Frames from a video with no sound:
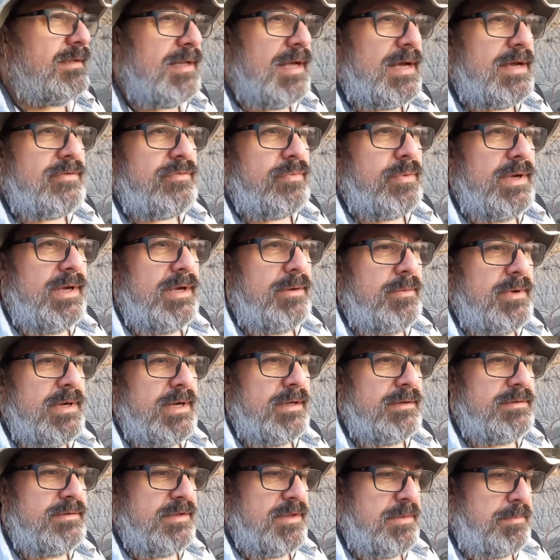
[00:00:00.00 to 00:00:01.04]
the last week. Went
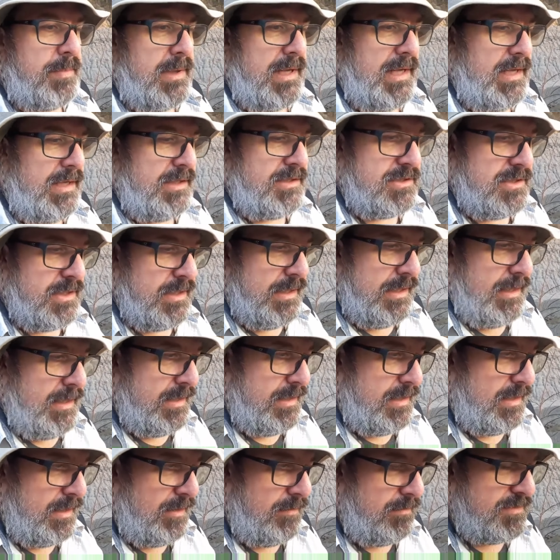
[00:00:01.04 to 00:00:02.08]
out to the beach
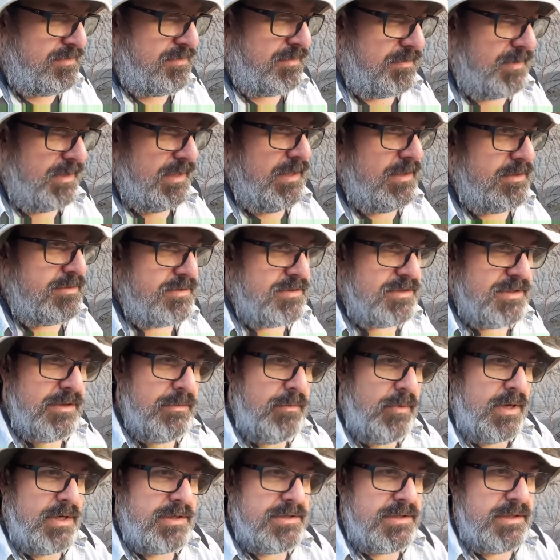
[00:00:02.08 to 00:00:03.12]
and uh, was really interesting
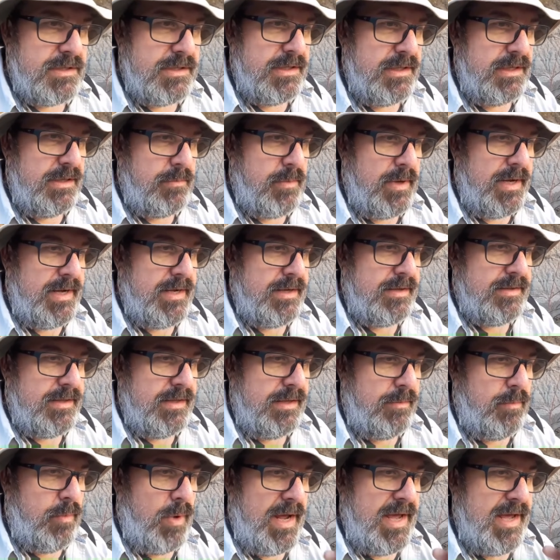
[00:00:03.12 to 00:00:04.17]
watching the way
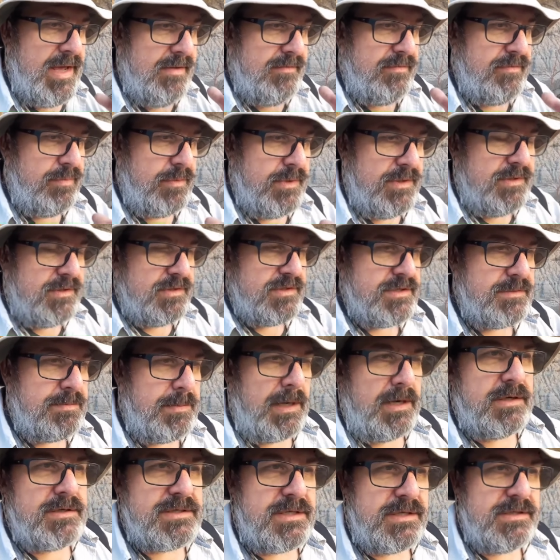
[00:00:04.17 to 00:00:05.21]
the waves would
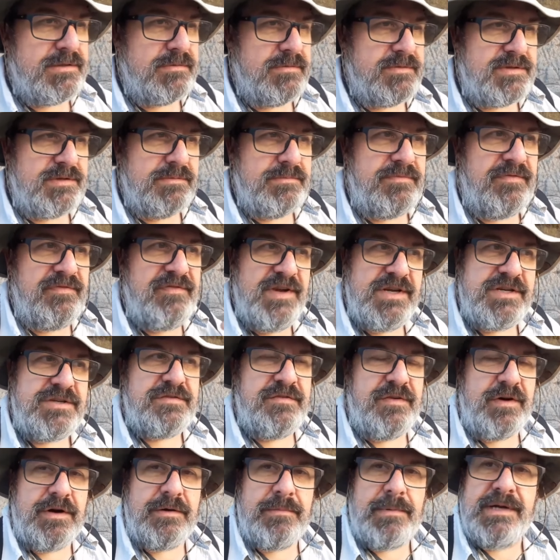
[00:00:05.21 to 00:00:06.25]
disperse because there was some fish
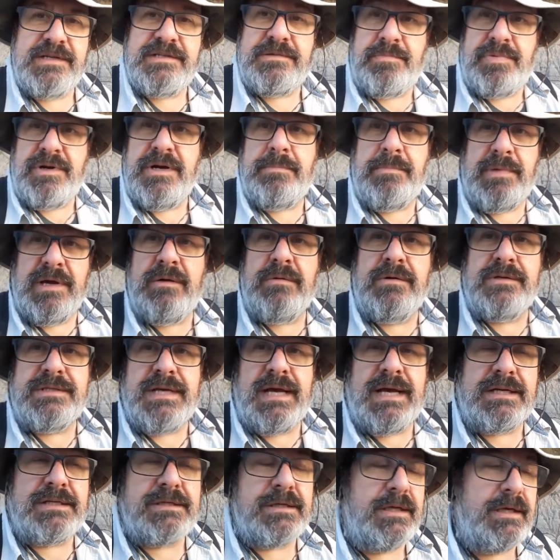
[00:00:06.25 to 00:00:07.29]
vertebrae, some pretty big ones
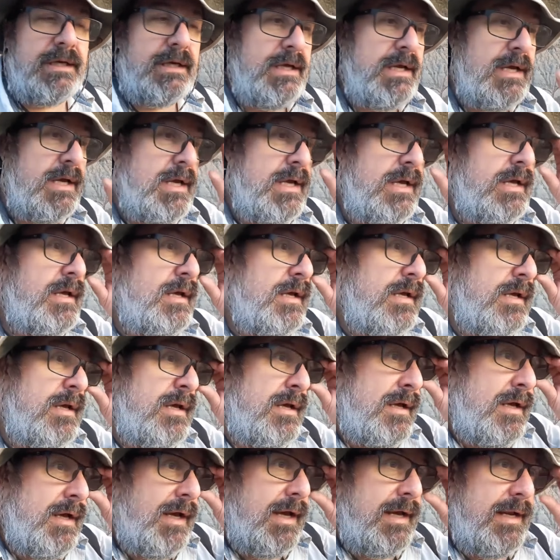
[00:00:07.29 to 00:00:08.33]
actually,
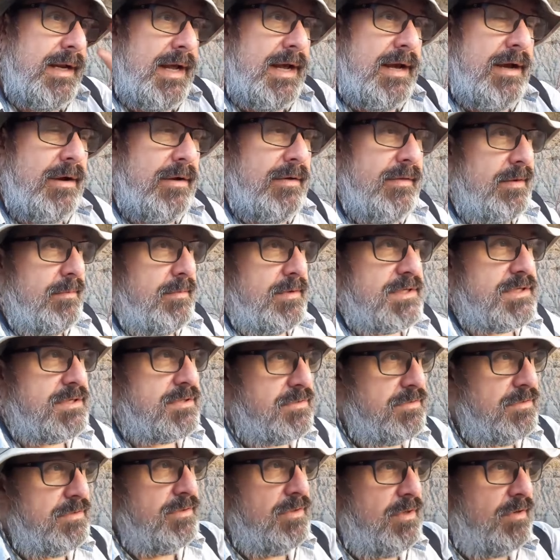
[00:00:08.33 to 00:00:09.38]
and how they were
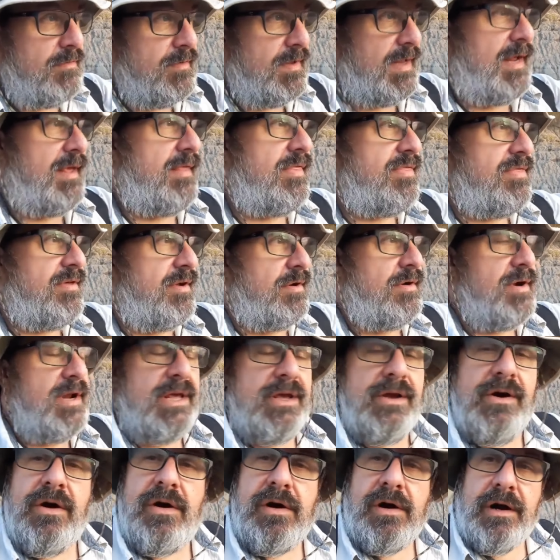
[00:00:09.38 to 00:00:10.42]
strewn over like 30
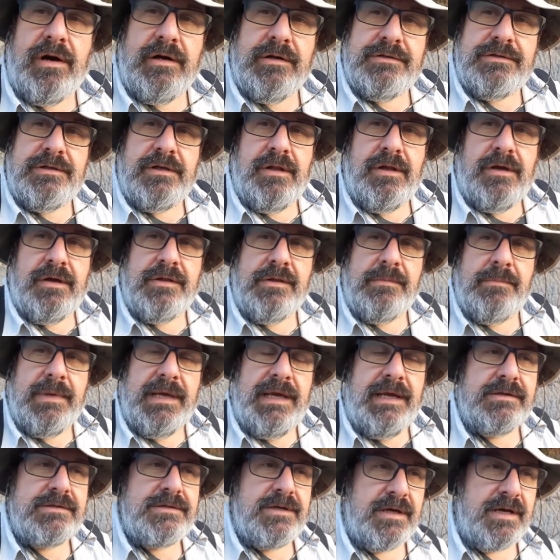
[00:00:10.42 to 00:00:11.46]
yards along the
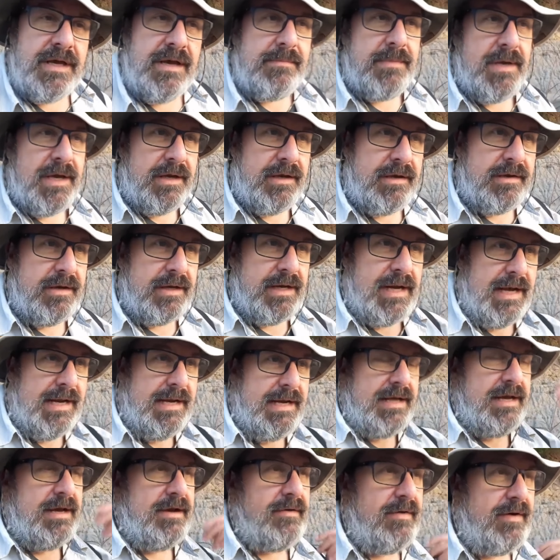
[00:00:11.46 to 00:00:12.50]
beach. So it gave me a good
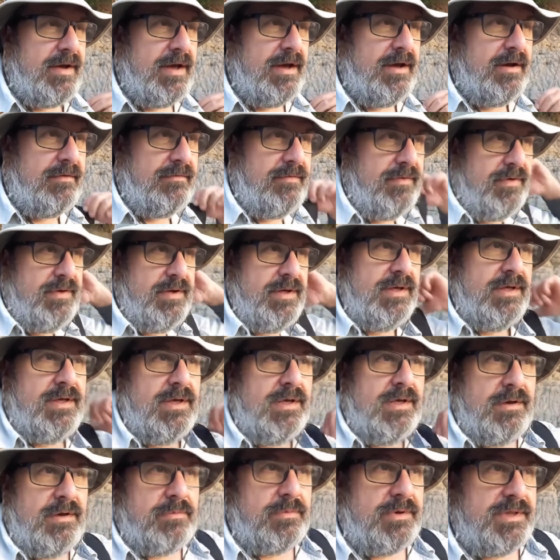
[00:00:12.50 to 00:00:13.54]
idea of
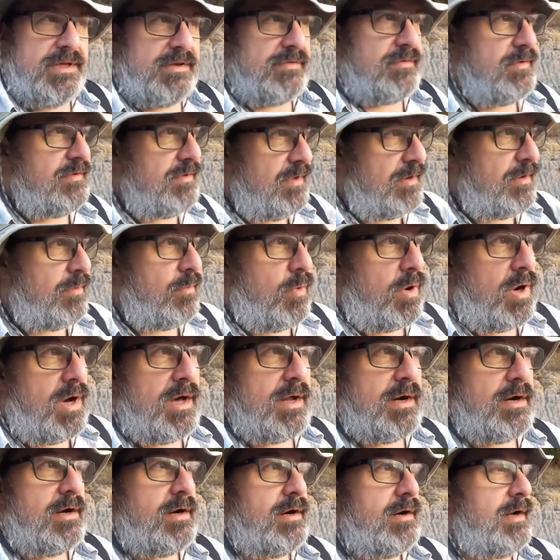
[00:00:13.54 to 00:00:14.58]
when this was
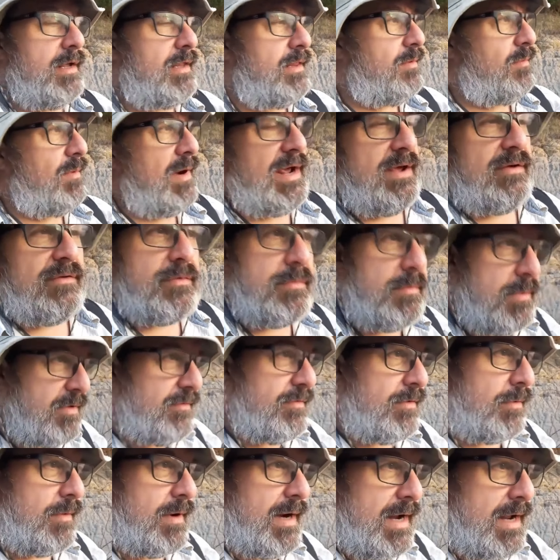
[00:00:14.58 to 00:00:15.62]
underwater and the waves were
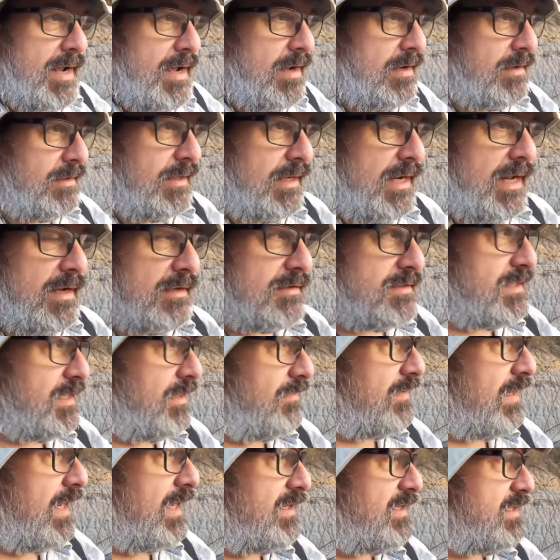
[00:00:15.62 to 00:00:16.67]
moving around and how
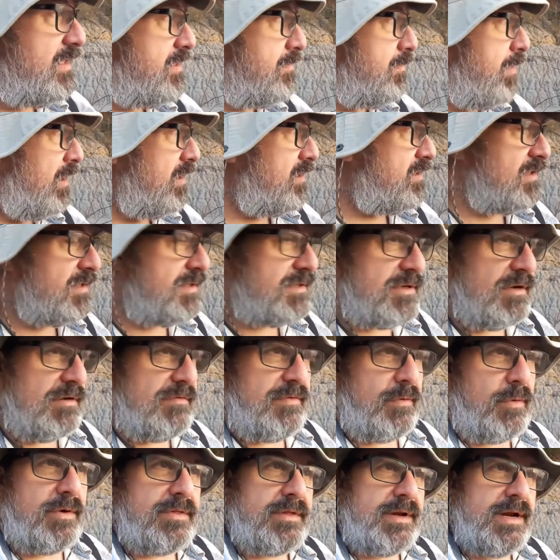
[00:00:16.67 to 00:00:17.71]
stuff got dispersed and so
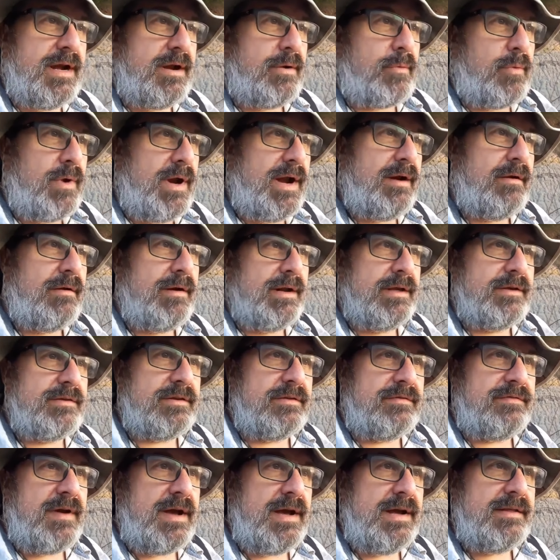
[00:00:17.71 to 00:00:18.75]
forth and how rare it is
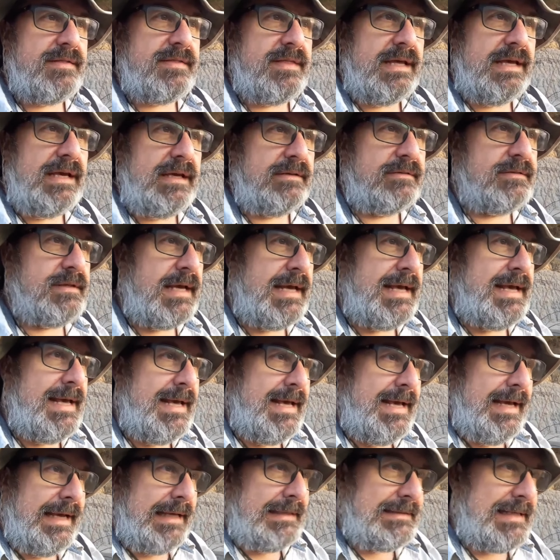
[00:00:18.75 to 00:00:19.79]
to find things
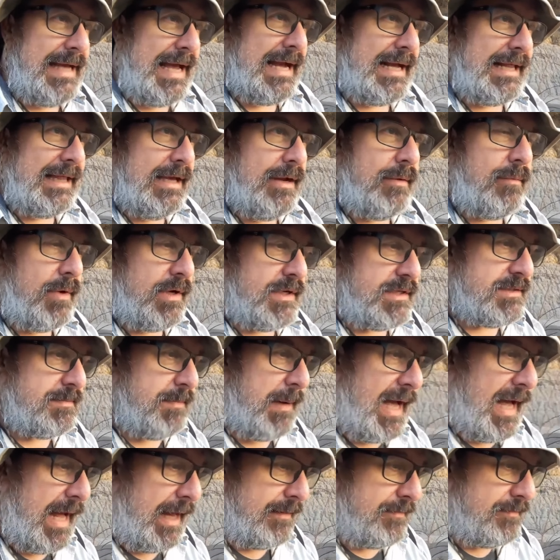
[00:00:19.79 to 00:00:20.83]
exactly in one
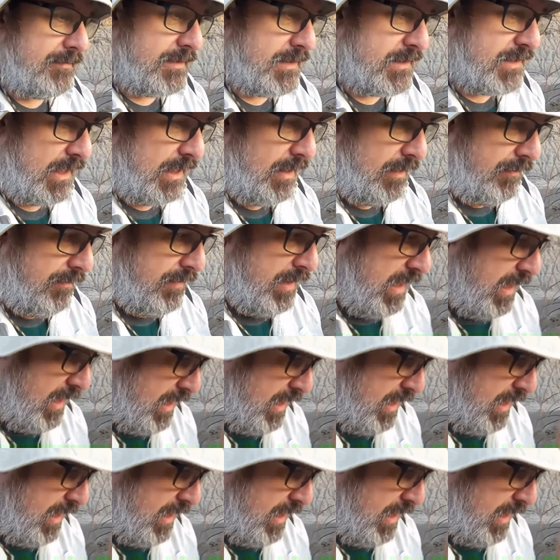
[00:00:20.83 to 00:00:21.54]
spot. So